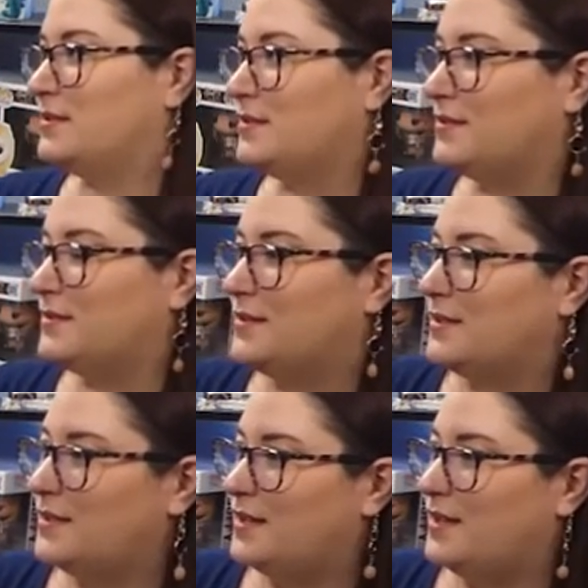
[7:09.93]

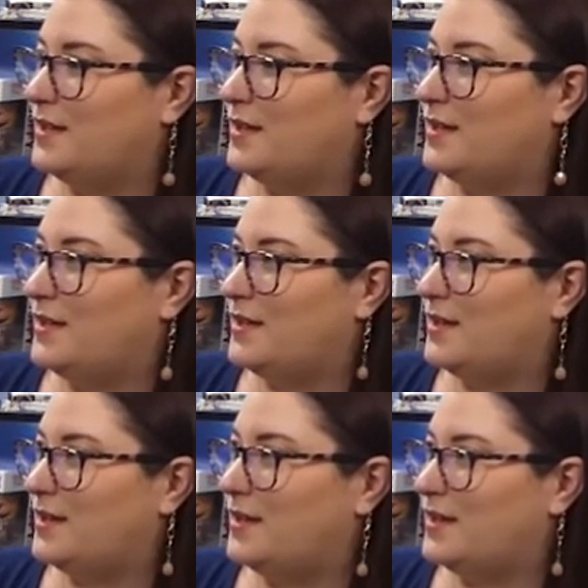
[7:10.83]

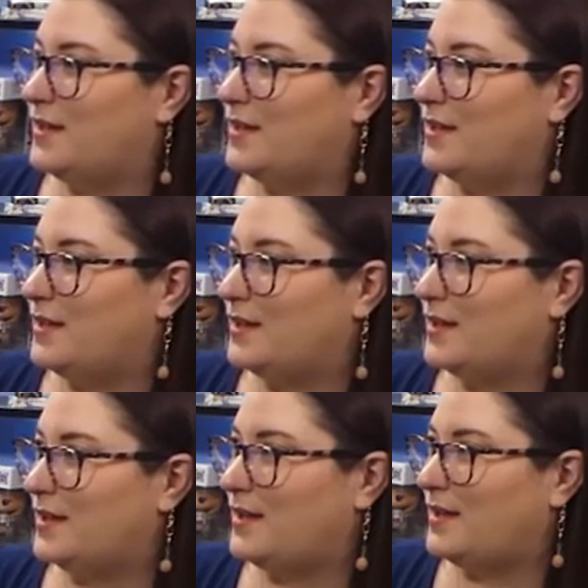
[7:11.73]

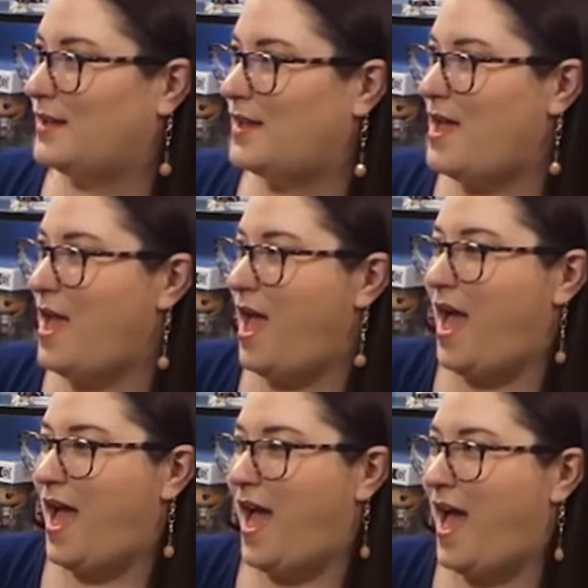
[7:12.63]

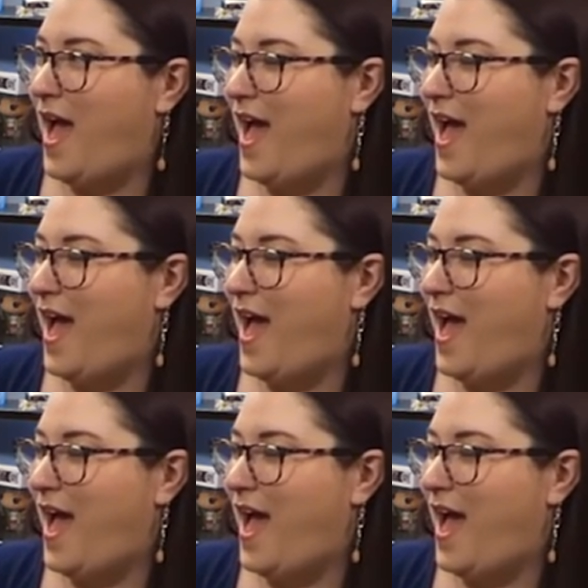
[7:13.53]
(not speaking)